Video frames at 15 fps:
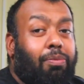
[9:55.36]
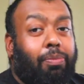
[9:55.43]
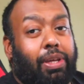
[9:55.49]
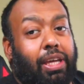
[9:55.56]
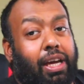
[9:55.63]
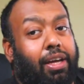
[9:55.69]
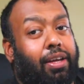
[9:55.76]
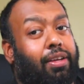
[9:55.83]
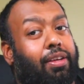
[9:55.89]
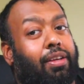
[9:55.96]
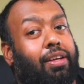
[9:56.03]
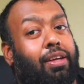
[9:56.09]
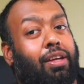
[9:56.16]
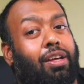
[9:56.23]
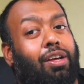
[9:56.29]
But yeah,
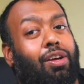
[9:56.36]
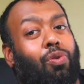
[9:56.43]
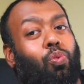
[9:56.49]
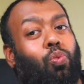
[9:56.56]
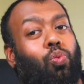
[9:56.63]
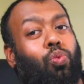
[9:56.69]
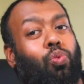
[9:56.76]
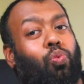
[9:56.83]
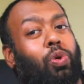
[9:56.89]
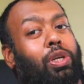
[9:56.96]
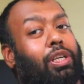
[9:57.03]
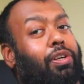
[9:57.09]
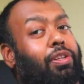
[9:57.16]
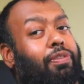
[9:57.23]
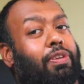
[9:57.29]
we're
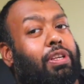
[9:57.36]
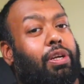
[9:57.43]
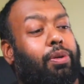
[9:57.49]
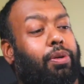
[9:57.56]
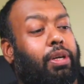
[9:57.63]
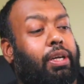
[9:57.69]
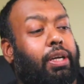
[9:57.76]
done with the video.